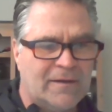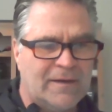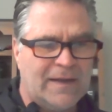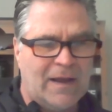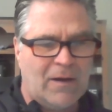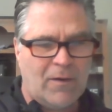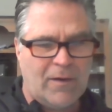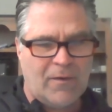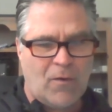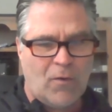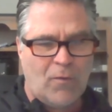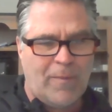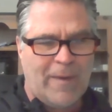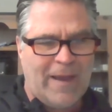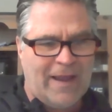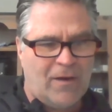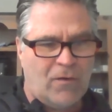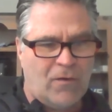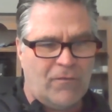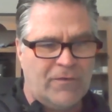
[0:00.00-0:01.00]
Now I go
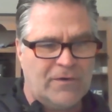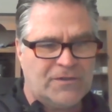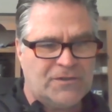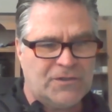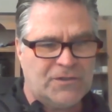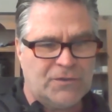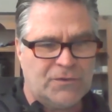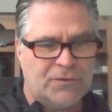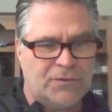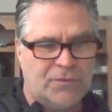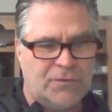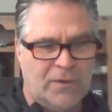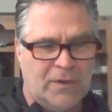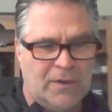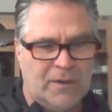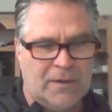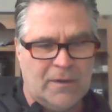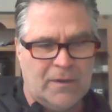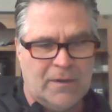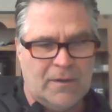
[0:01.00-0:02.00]
back over to,
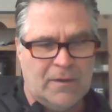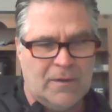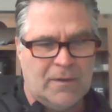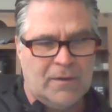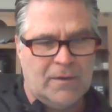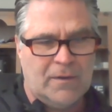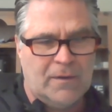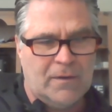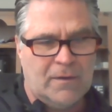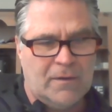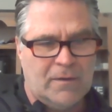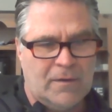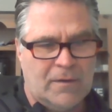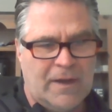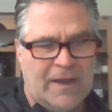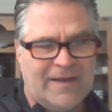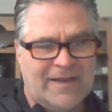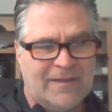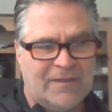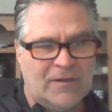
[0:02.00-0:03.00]

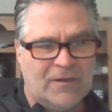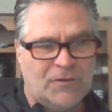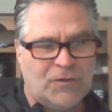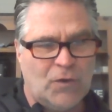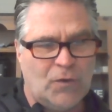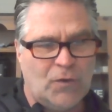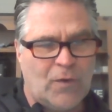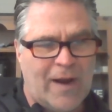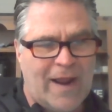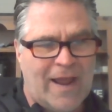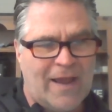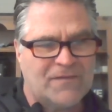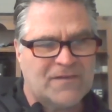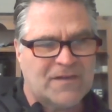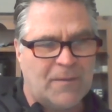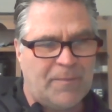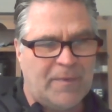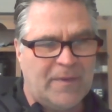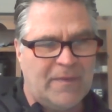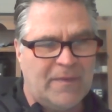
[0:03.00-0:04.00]
I did the two graphs
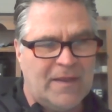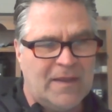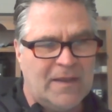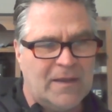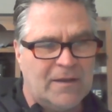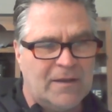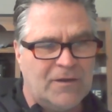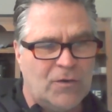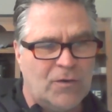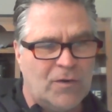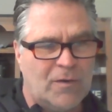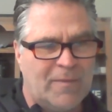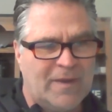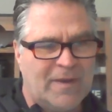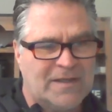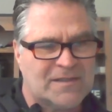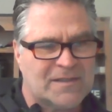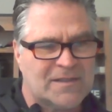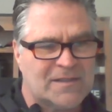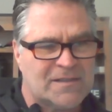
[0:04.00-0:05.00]
up in the unit
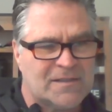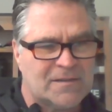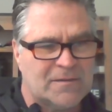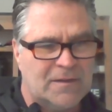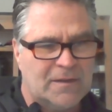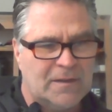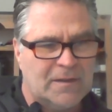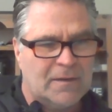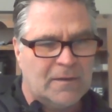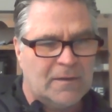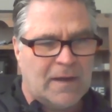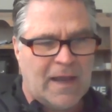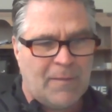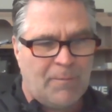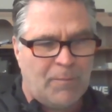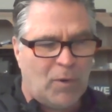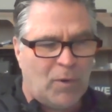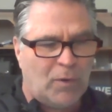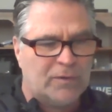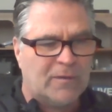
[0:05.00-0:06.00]
mixes. I
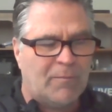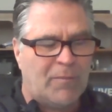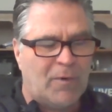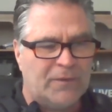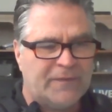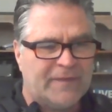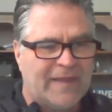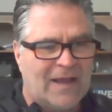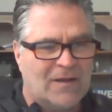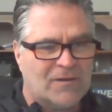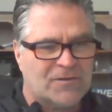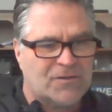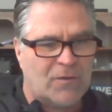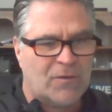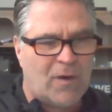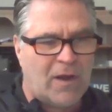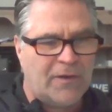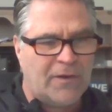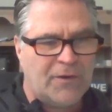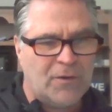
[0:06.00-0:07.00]
pulled them both down so
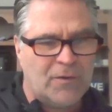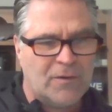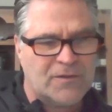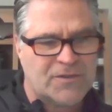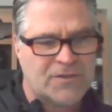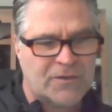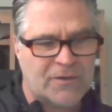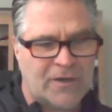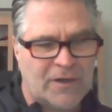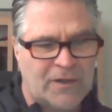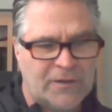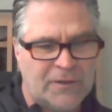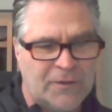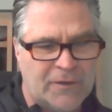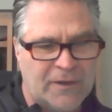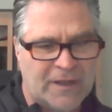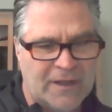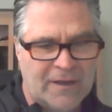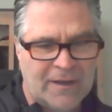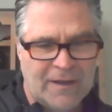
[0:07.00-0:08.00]
all units are
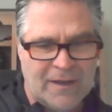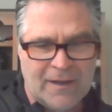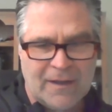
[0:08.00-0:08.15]
included.